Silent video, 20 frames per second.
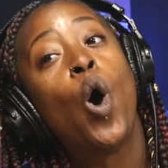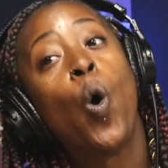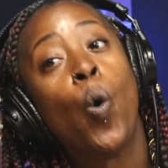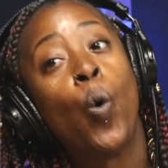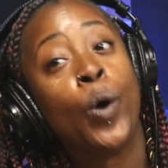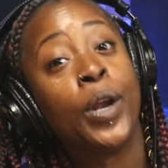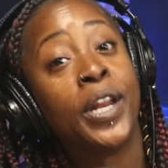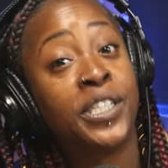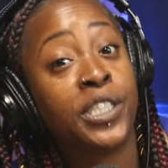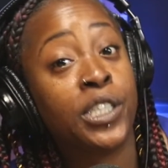
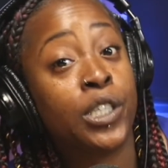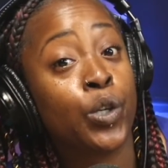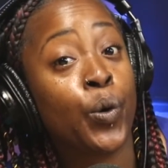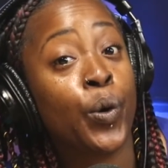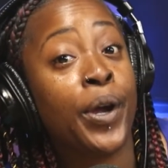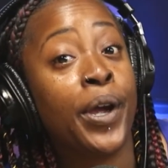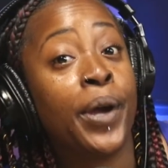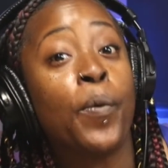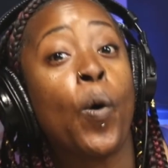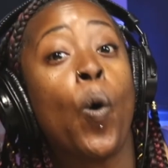on
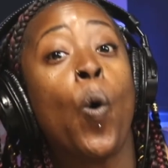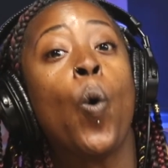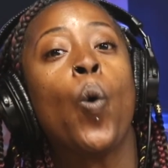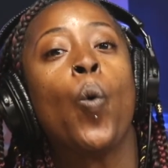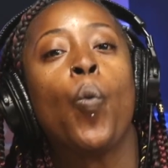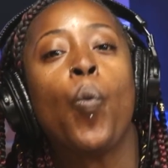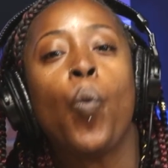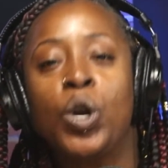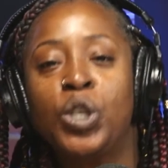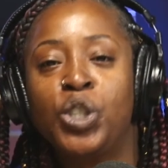Instagram
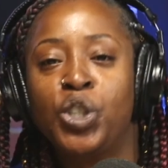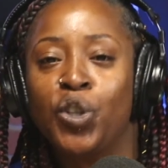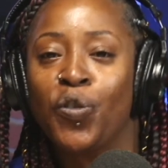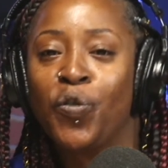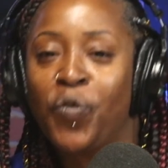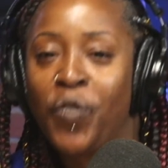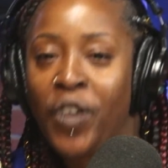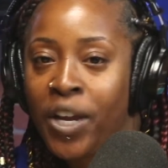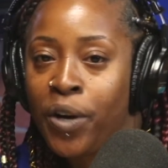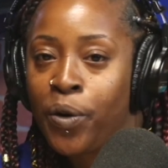or What's Your
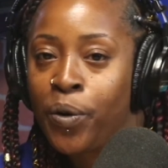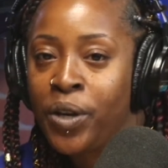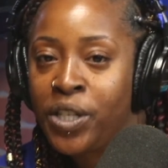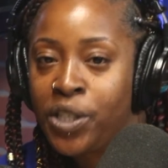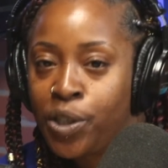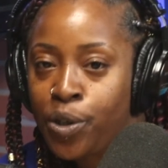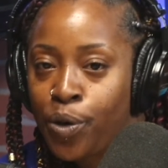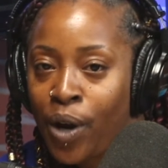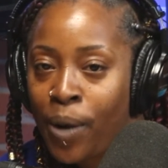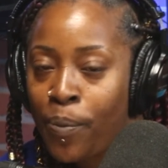Fade on
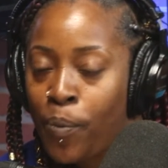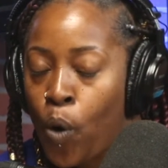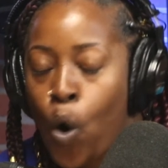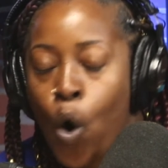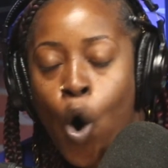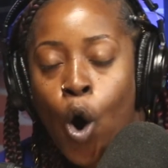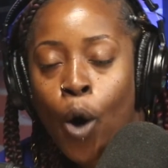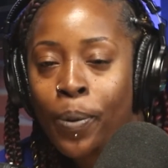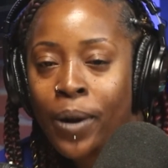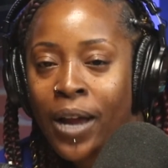Instagram or
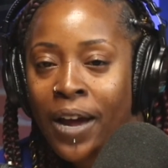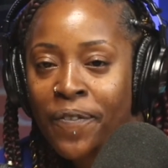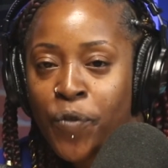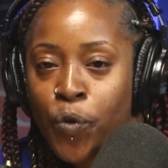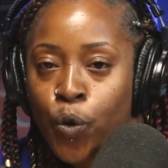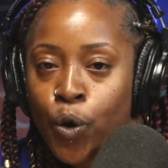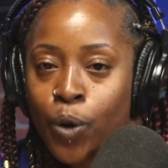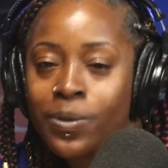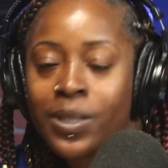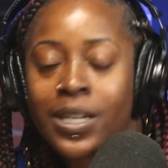all
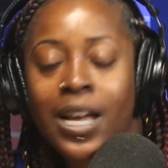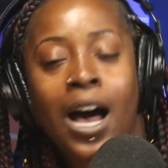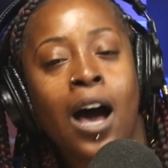platforms.